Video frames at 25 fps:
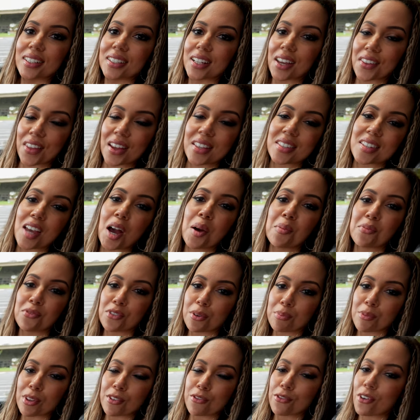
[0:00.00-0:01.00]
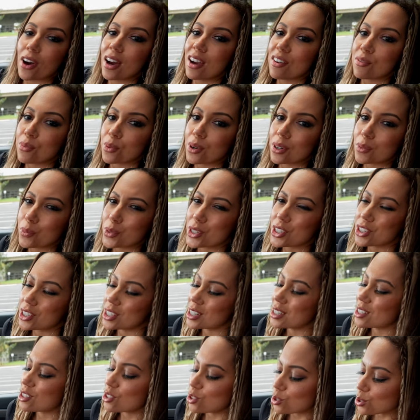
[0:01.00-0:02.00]
Now that's up from the five watt, which
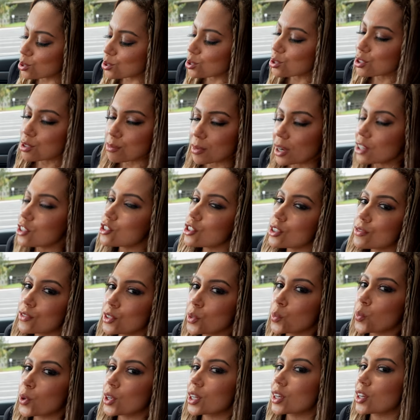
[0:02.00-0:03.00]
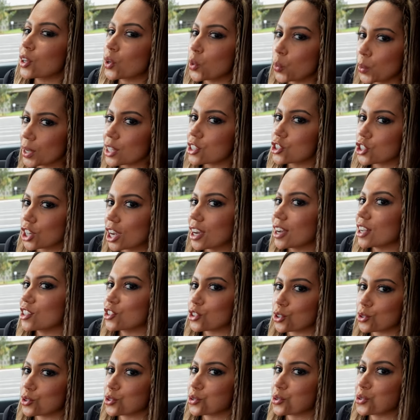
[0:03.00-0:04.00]
didn't do too much if you wanted a quick
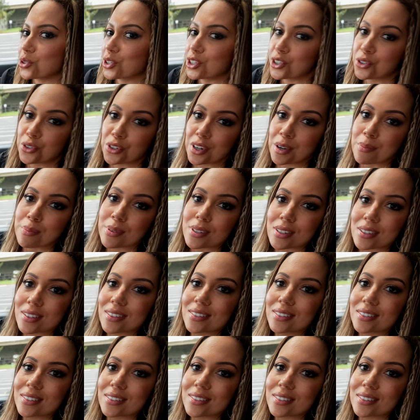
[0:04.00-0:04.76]
charge on shorter trips.